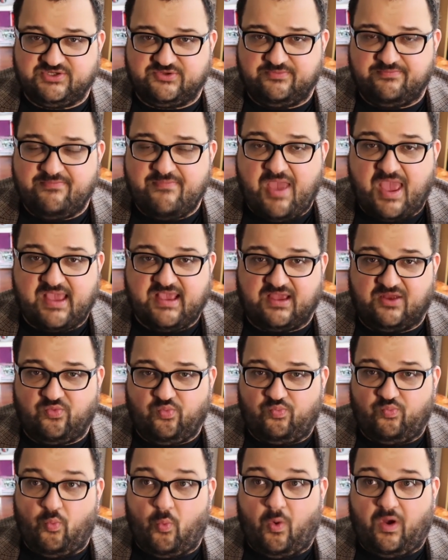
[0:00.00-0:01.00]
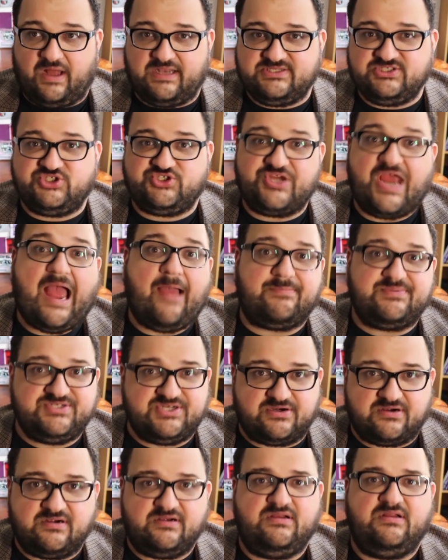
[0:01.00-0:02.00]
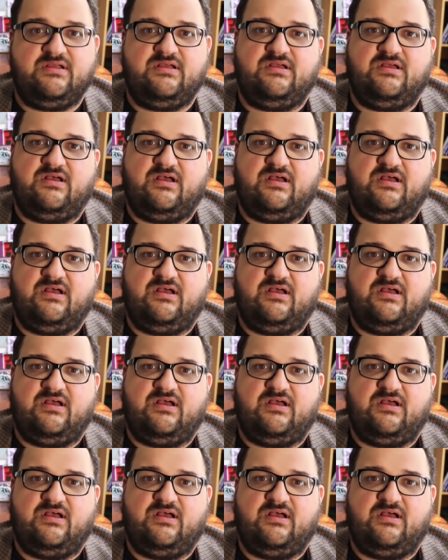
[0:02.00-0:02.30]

to make it one chapter